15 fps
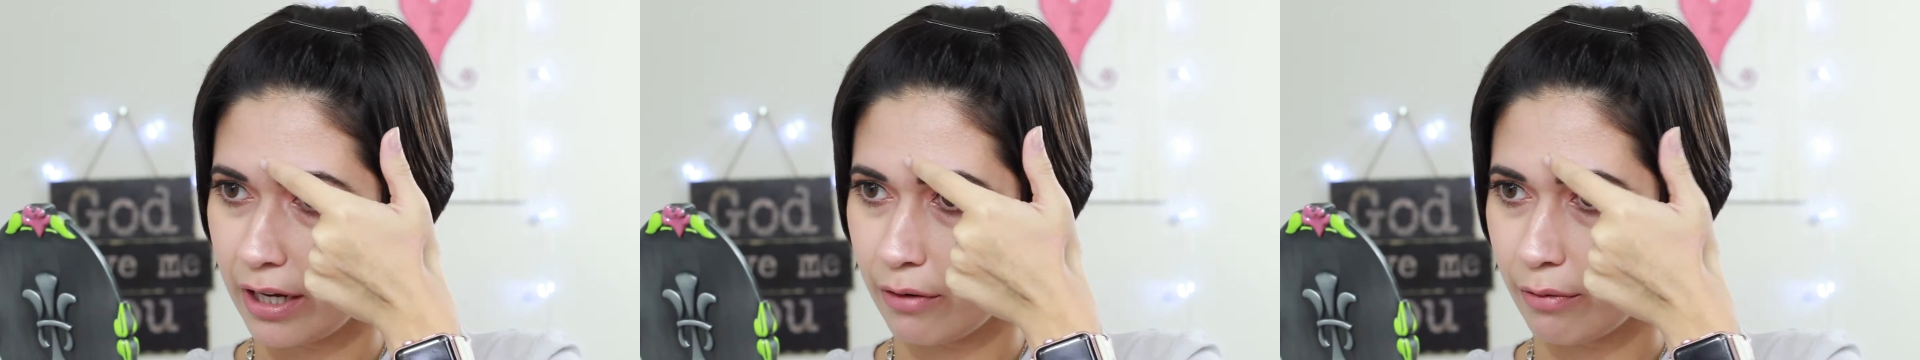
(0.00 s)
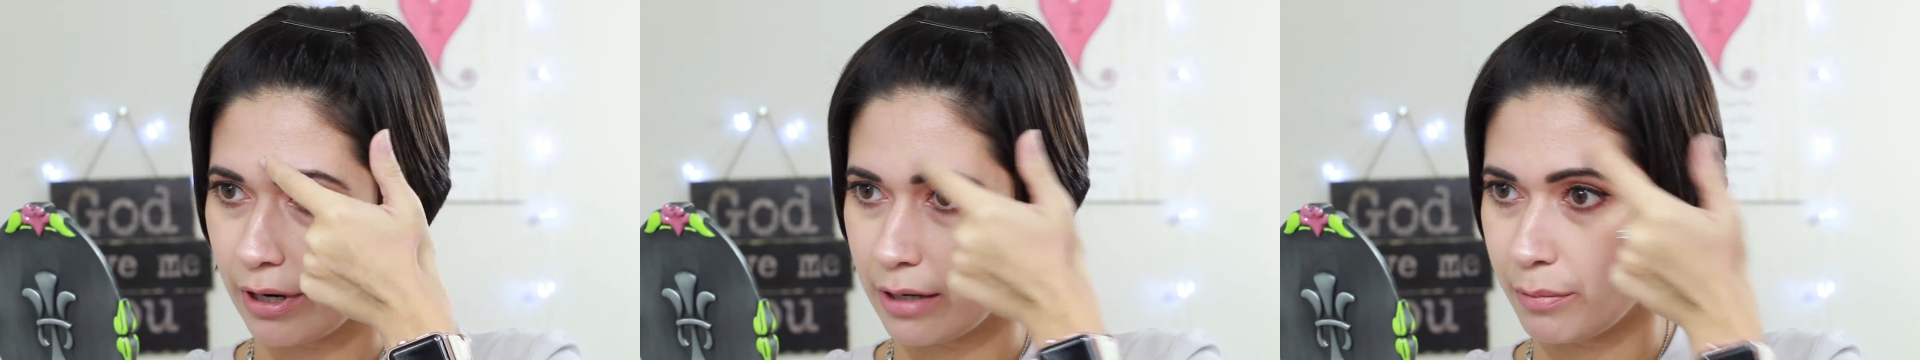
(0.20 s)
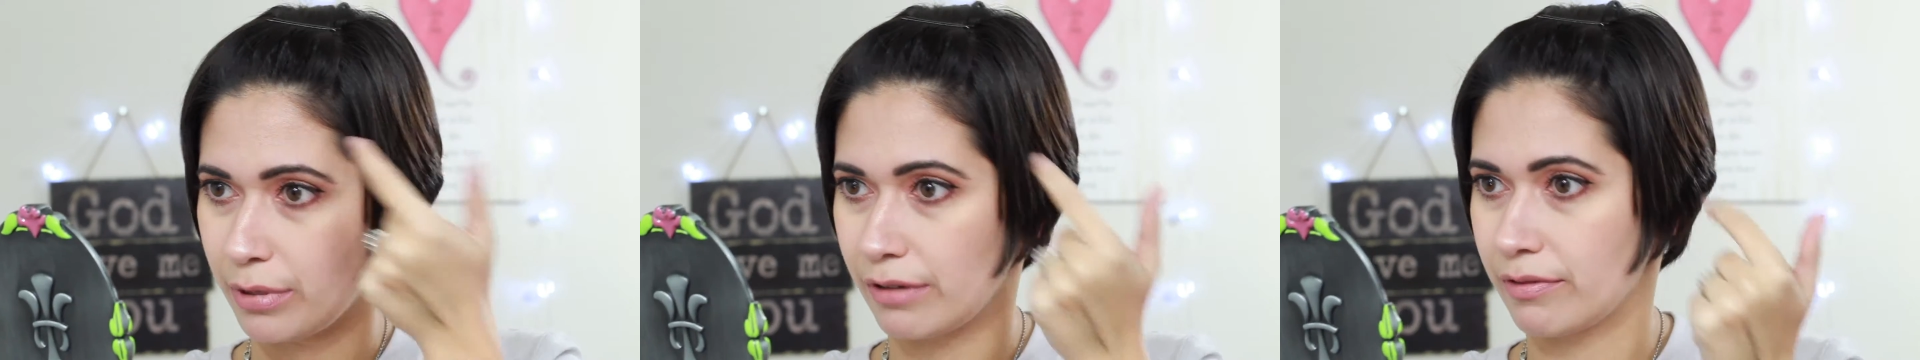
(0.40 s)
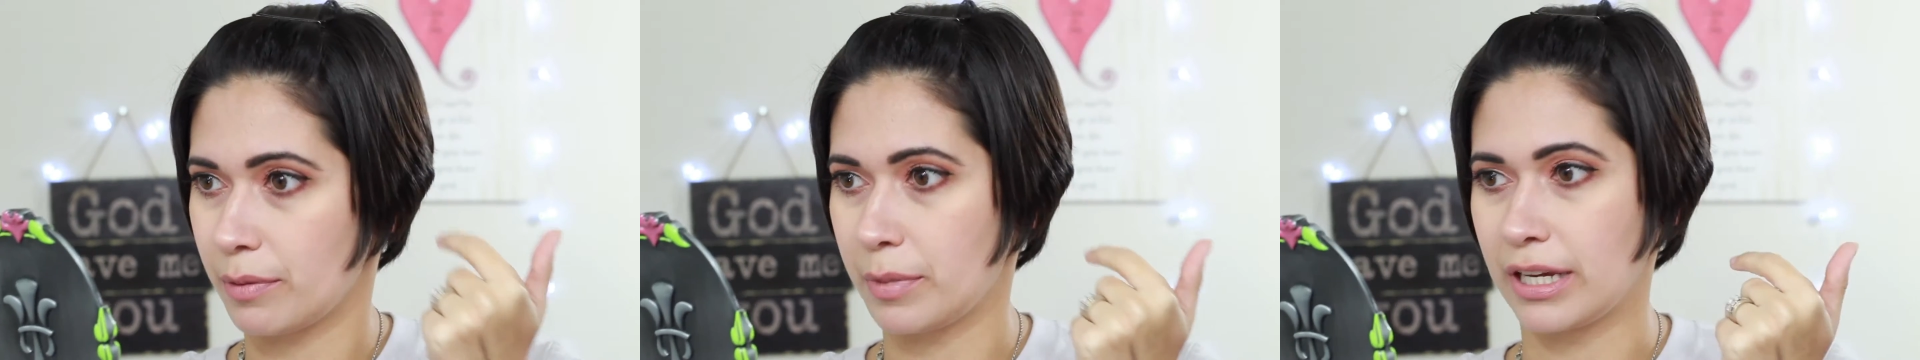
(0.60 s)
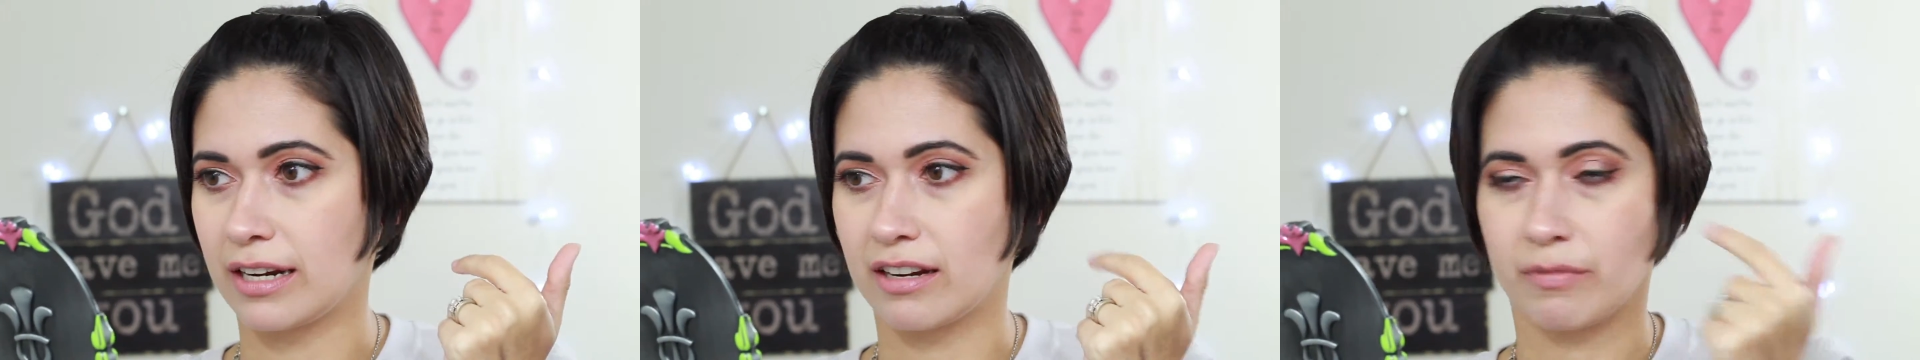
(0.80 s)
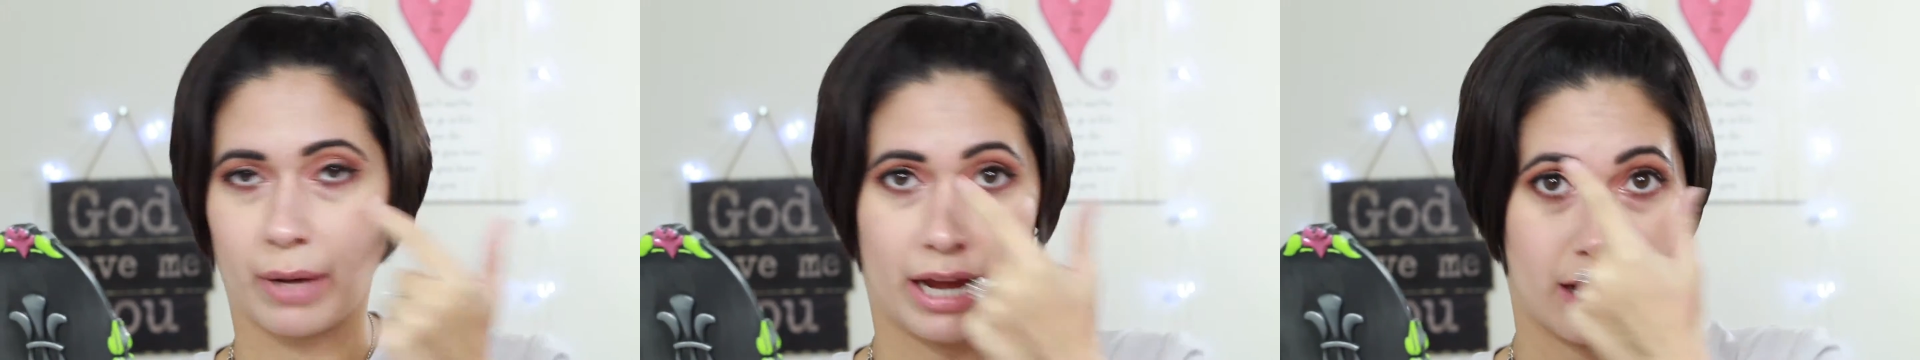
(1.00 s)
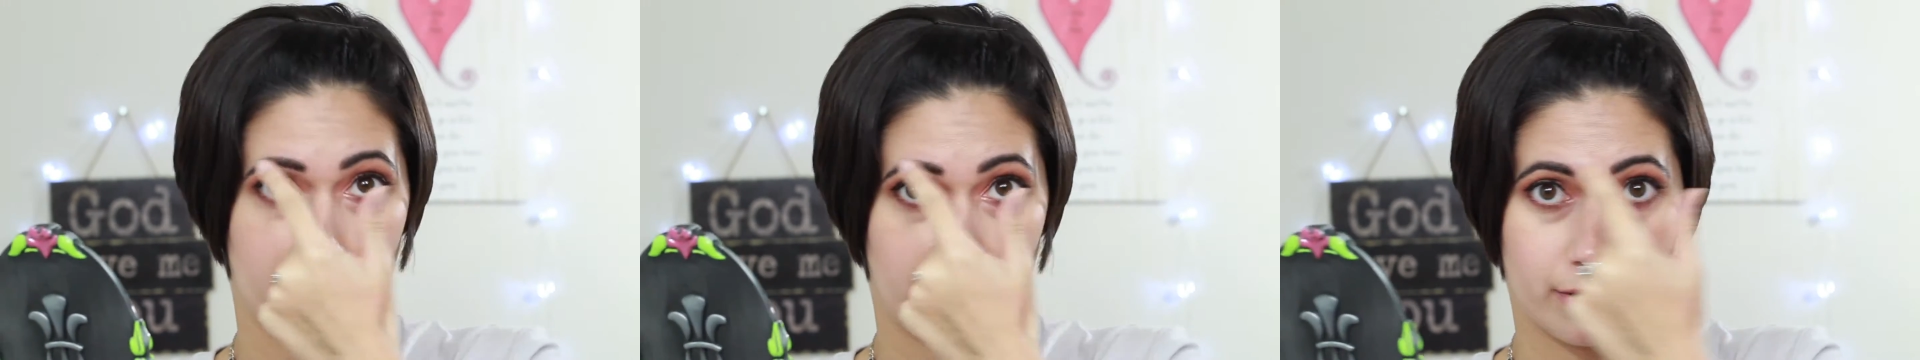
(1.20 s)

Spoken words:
like right above the beginning of my